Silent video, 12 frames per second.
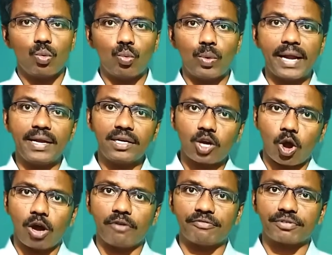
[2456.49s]
went
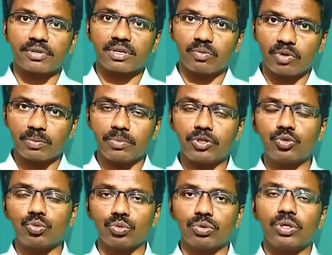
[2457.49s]
off, verb
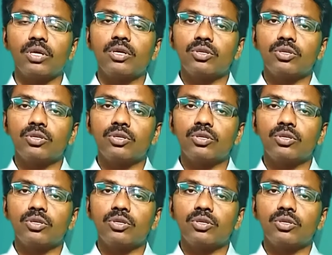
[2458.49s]
to.